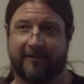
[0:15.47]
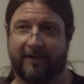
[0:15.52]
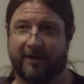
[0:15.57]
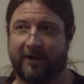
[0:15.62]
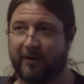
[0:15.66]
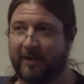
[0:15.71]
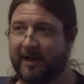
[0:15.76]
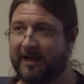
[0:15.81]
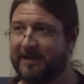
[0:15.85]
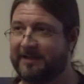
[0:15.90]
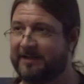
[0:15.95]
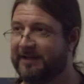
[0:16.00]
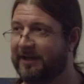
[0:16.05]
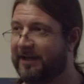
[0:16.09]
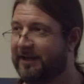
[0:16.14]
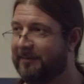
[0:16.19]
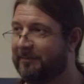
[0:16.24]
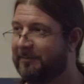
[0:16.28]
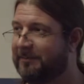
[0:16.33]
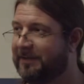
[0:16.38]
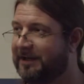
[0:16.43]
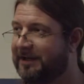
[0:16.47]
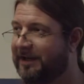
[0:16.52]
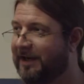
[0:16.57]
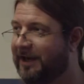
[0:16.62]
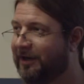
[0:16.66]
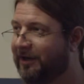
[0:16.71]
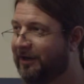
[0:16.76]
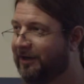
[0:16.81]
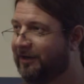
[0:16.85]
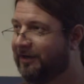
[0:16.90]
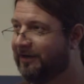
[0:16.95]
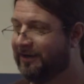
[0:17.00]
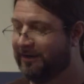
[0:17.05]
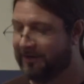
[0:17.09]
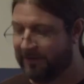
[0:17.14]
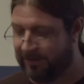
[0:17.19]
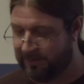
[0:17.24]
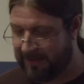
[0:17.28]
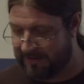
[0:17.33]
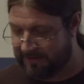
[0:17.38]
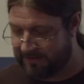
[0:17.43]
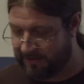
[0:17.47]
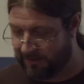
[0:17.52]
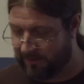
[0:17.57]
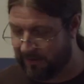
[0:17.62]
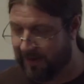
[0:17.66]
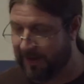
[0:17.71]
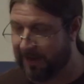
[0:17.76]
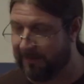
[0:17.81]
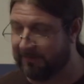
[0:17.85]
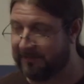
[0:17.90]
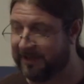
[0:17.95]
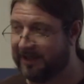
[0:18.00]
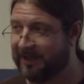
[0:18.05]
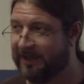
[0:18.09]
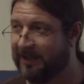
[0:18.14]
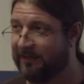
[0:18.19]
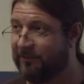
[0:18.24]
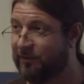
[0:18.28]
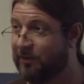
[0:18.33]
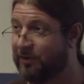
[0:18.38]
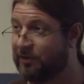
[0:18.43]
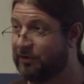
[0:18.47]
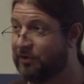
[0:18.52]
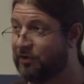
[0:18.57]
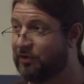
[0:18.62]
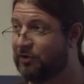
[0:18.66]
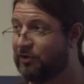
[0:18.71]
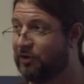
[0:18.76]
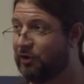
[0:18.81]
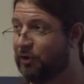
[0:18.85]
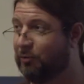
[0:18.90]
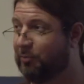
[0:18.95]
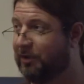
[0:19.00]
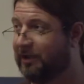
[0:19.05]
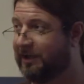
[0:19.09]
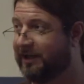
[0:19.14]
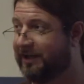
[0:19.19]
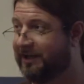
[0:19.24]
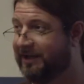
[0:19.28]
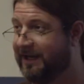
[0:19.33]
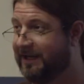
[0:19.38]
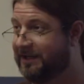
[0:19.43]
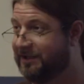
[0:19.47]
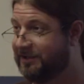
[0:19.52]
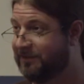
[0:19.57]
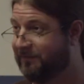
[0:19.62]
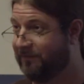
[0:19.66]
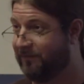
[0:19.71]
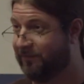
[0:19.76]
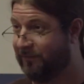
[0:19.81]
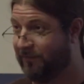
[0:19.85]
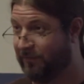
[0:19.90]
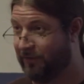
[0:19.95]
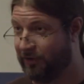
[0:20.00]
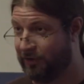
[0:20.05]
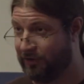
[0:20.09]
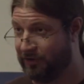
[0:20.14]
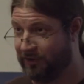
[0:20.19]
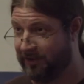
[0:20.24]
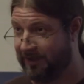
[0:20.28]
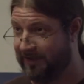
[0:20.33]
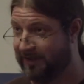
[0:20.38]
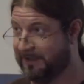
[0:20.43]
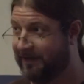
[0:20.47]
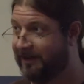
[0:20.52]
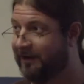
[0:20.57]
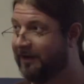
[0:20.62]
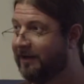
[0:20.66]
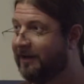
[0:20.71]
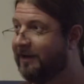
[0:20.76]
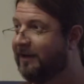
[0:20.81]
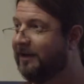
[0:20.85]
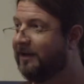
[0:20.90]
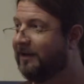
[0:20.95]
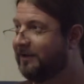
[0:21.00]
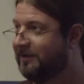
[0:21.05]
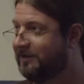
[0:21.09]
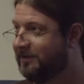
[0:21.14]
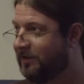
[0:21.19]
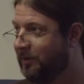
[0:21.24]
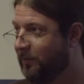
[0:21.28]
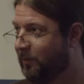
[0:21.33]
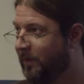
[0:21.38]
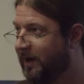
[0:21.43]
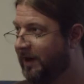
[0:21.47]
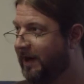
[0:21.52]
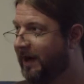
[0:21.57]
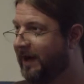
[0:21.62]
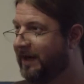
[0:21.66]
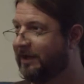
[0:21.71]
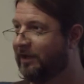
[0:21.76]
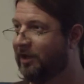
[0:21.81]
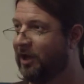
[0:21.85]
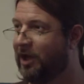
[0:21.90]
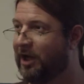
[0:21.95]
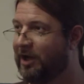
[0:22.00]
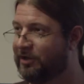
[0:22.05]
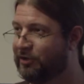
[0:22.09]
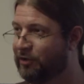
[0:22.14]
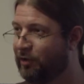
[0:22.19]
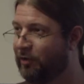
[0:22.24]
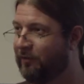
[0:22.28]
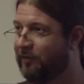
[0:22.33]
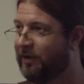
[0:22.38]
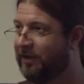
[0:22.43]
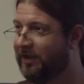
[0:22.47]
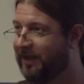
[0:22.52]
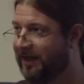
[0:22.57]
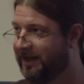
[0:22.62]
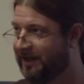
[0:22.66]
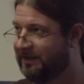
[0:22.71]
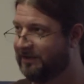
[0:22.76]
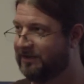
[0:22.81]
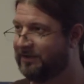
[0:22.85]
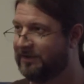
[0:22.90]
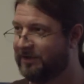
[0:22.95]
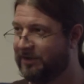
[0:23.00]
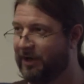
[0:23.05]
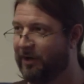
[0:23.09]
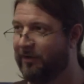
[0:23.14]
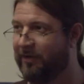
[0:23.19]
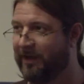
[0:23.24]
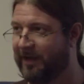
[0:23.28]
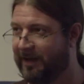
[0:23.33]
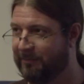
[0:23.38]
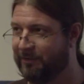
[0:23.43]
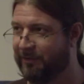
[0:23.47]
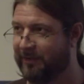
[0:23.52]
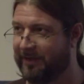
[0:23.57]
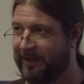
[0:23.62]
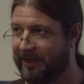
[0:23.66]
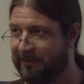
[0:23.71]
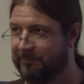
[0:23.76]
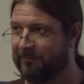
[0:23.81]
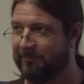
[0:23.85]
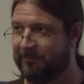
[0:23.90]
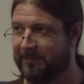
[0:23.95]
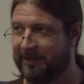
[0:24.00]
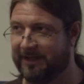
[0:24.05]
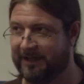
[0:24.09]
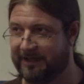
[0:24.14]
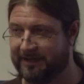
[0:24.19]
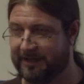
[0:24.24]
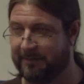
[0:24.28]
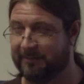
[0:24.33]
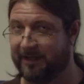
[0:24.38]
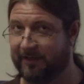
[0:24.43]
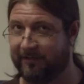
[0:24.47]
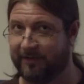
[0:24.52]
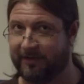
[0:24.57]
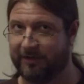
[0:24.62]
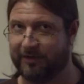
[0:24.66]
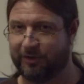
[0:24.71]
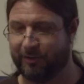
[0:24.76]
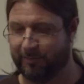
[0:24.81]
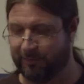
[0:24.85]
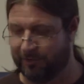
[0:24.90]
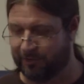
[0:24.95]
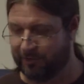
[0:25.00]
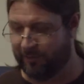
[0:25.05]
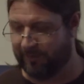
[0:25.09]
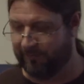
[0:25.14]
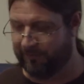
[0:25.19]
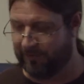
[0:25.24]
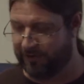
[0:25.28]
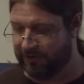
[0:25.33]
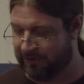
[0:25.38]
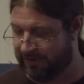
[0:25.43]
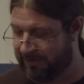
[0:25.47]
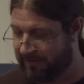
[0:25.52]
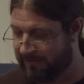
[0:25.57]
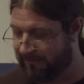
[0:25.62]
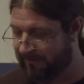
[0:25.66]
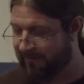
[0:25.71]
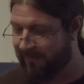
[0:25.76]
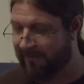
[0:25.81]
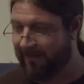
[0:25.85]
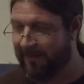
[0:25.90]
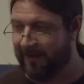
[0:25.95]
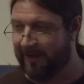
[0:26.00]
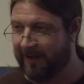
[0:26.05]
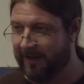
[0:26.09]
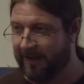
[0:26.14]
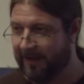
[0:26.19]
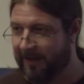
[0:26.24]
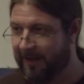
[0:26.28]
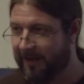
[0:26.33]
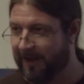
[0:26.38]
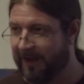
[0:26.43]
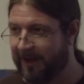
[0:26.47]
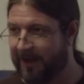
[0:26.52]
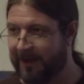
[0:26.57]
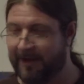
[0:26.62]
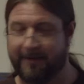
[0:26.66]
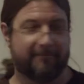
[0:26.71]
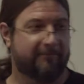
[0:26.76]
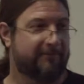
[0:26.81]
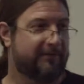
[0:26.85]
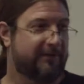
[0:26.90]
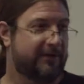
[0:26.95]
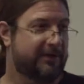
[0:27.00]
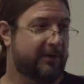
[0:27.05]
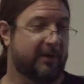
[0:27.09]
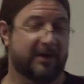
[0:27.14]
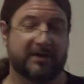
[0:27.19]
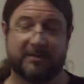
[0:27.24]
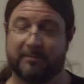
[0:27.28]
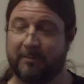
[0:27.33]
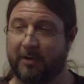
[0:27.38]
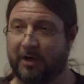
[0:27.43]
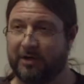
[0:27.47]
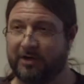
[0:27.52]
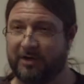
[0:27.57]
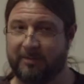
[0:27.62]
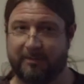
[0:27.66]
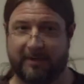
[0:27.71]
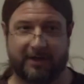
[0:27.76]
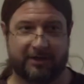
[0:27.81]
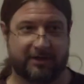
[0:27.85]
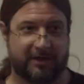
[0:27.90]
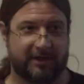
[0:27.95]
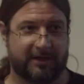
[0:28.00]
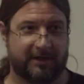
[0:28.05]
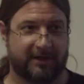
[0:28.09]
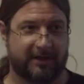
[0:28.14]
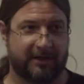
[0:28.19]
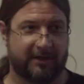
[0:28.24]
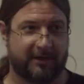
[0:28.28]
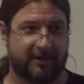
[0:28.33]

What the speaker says: Okay, some, but not all. Okay, so I'm going to give you the super condensed version. So when I gloss over things, know that I'm doing it because I'm giving the super short version. So as Margie mentioned,